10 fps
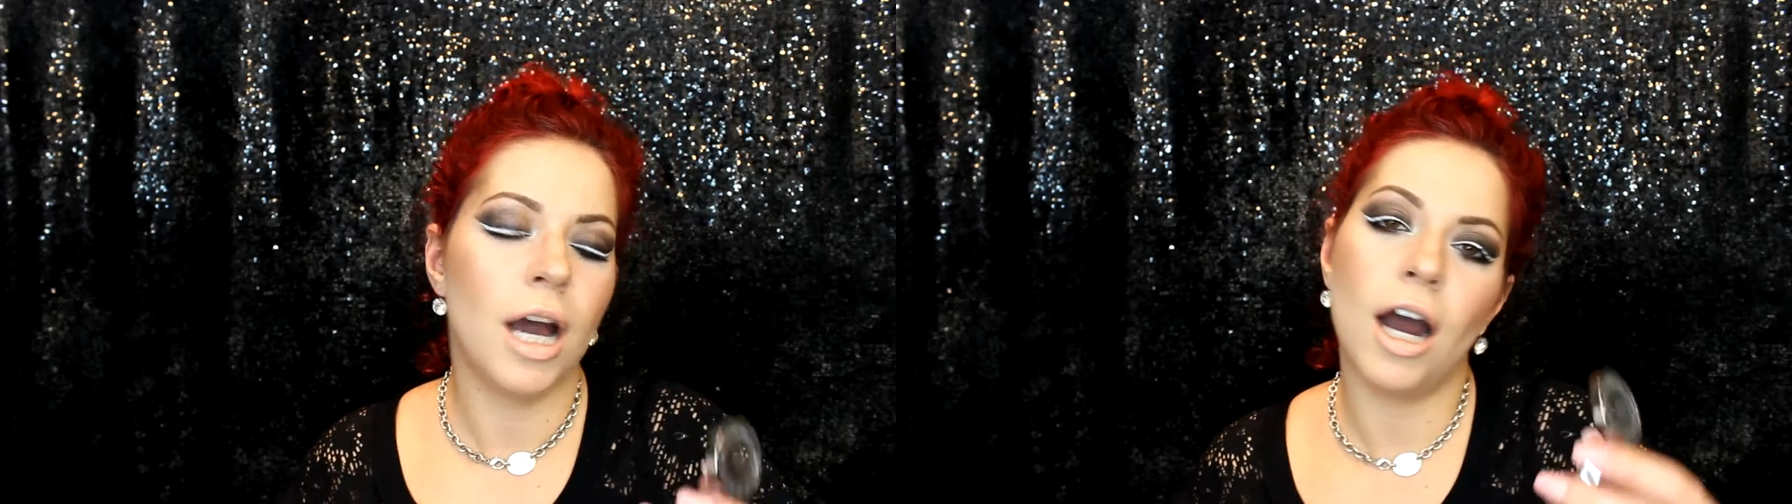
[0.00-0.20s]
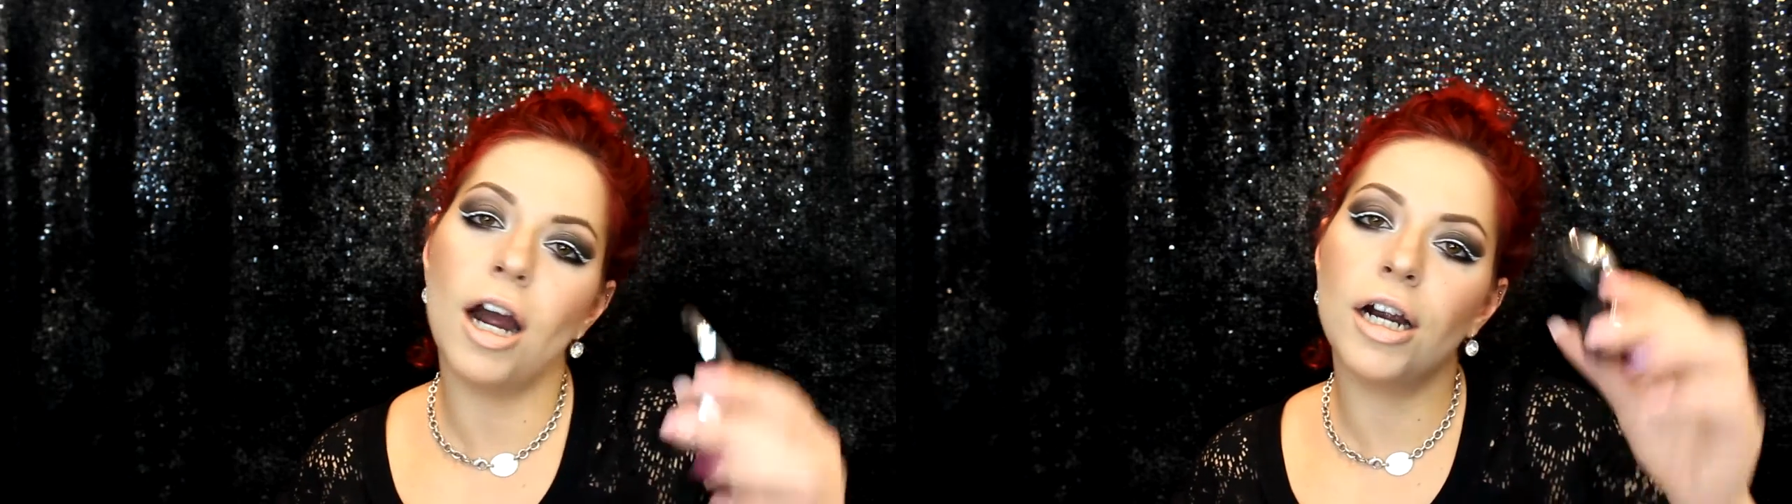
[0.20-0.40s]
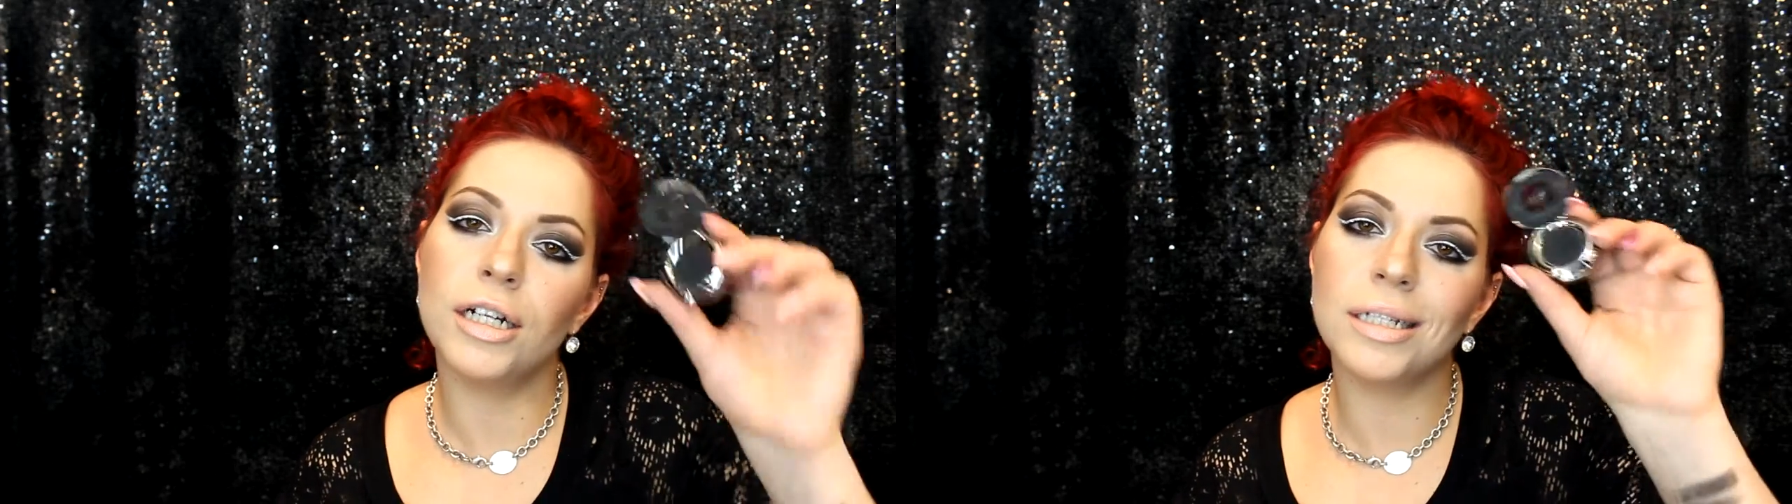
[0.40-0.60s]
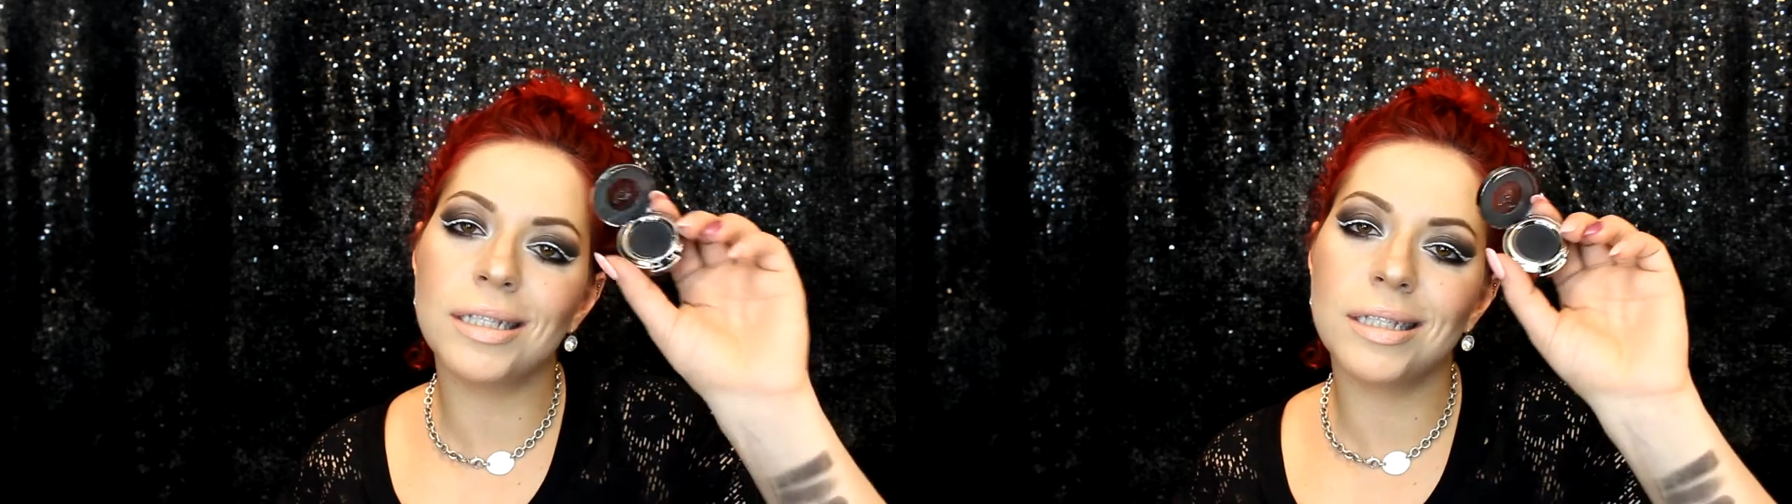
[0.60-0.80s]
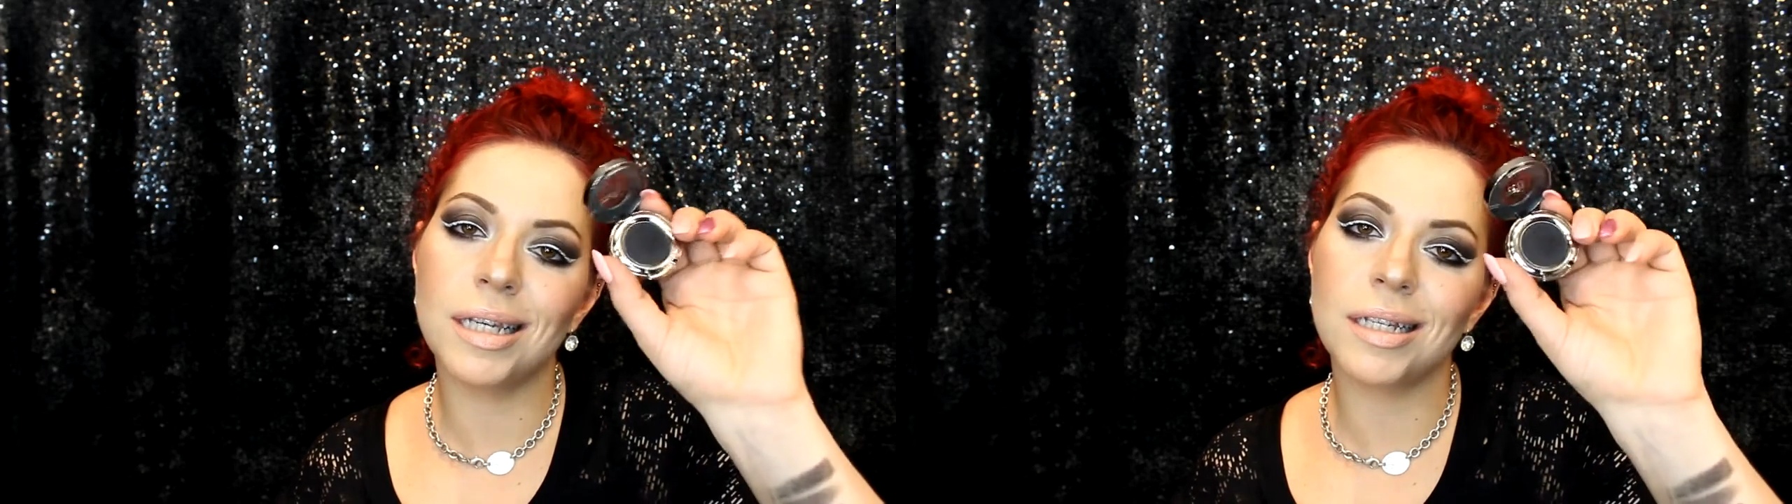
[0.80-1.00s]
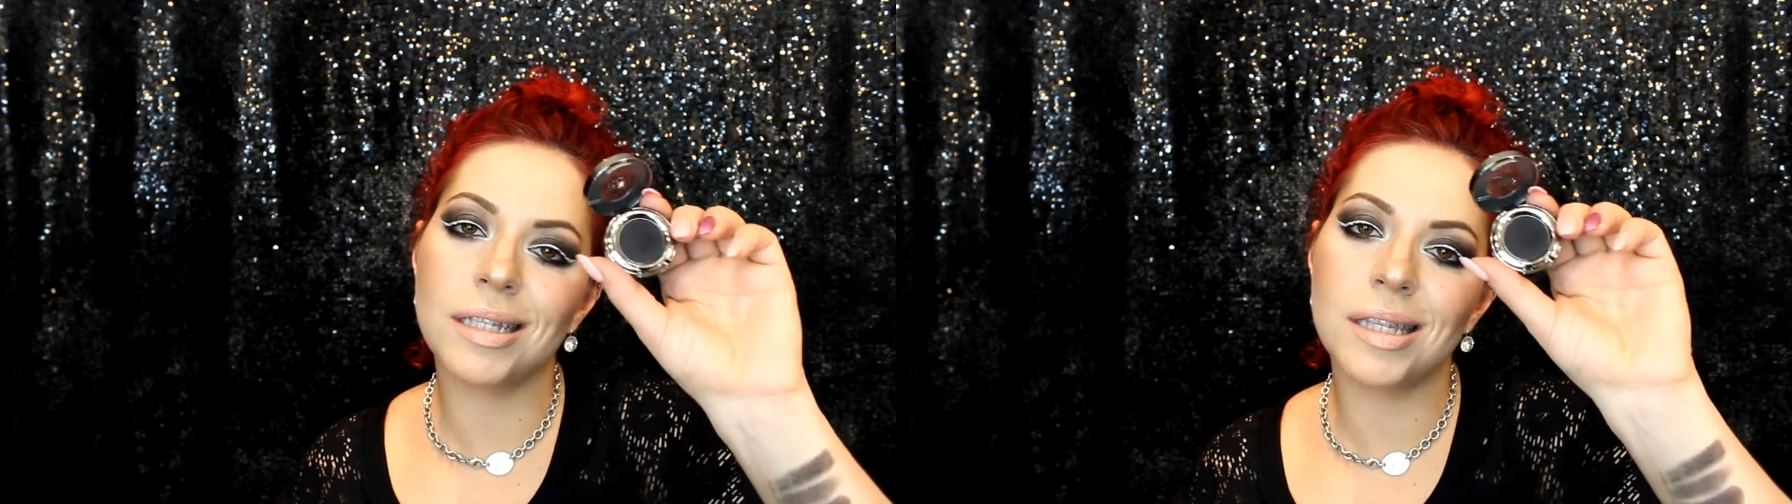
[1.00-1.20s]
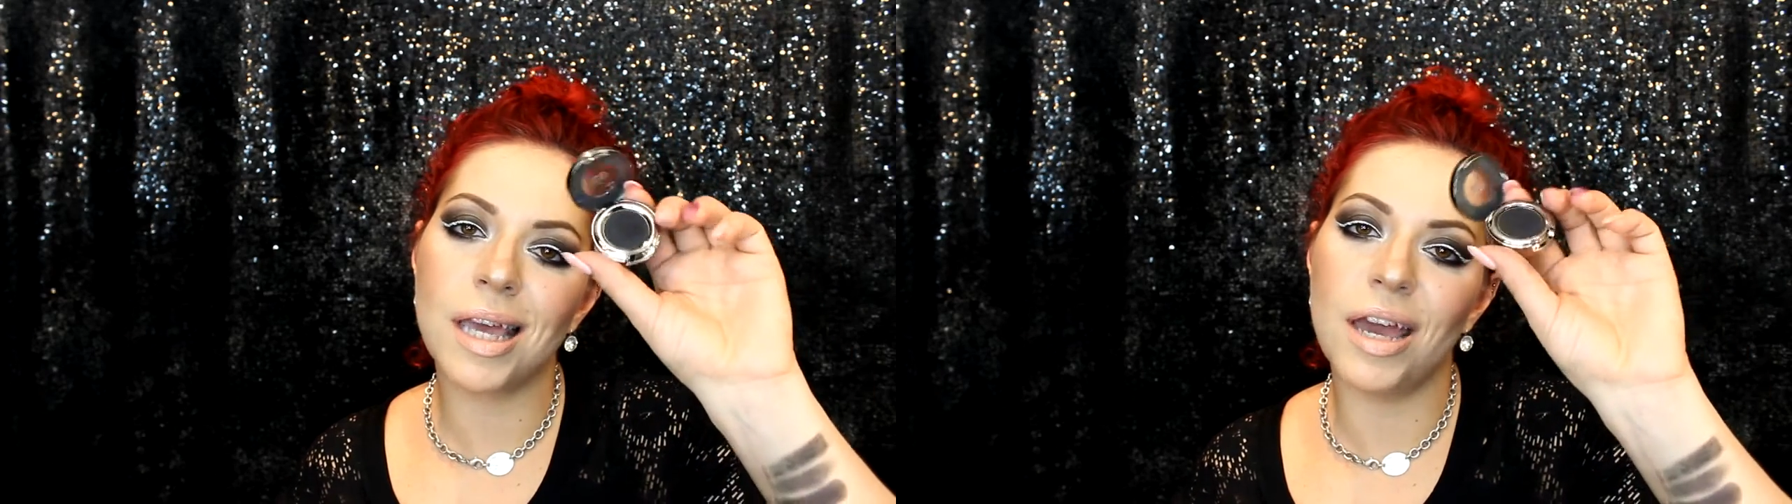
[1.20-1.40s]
our sixth